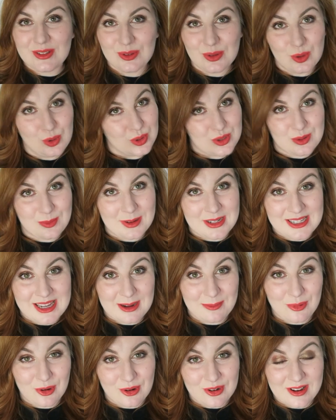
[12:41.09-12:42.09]
So those are my
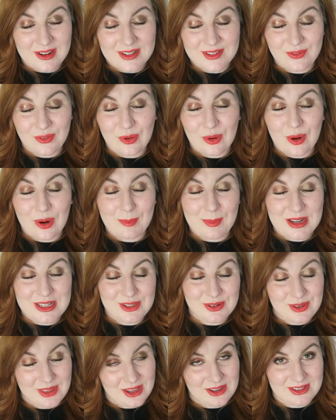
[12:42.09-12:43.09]
10 products for my
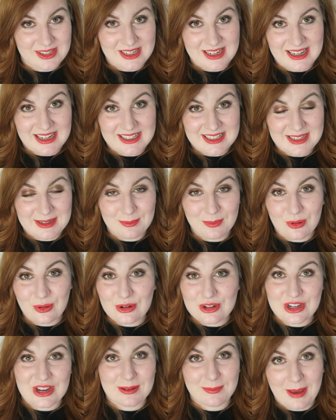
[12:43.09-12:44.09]
2018
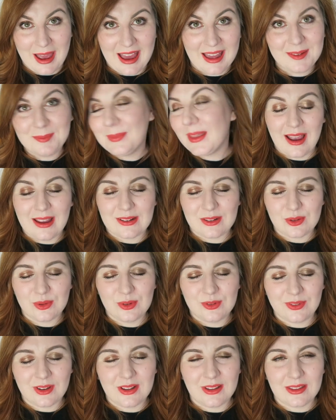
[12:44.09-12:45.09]
Project Pan. I
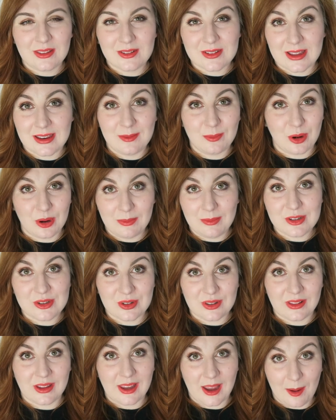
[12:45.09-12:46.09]
don't feel like there's any point in me
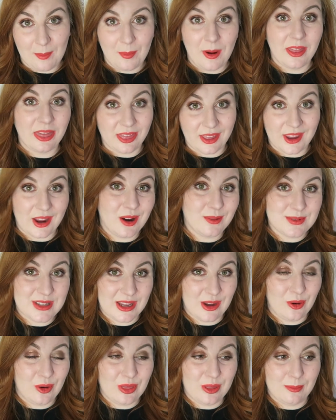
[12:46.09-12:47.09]
doing like a monthly
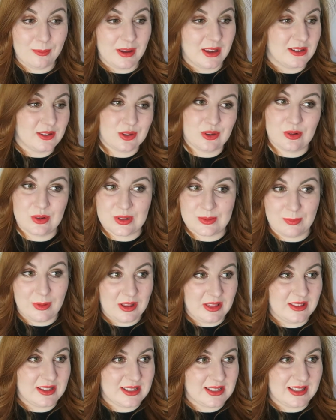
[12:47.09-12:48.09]
update on them, because there's
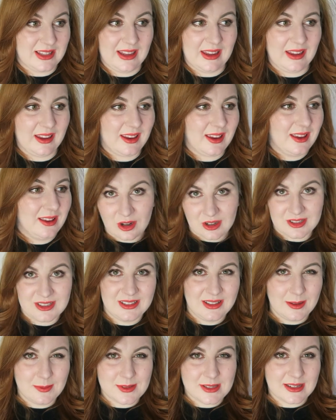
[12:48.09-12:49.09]
months like
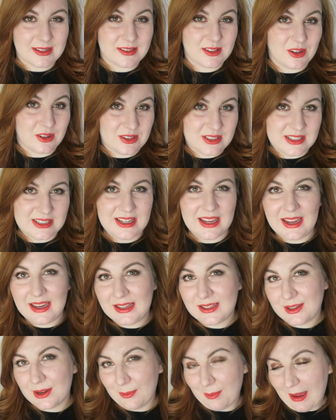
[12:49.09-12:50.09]
30 lipsticks 30
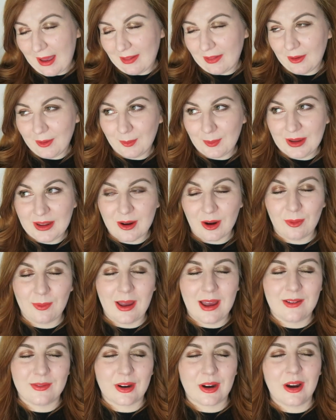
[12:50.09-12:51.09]
days or a palette a week or
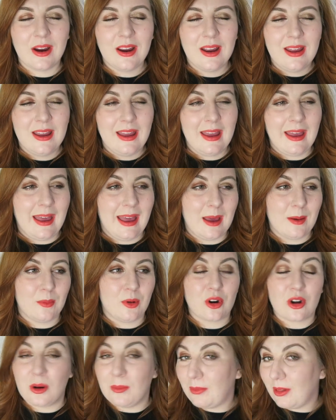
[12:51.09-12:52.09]
whatever,
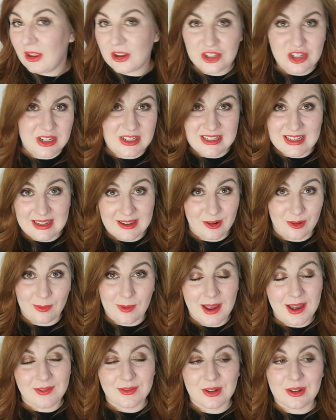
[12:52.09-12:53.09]
or a blush a day or
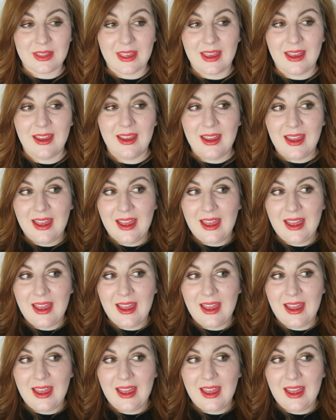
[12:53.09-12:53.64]
whatever, that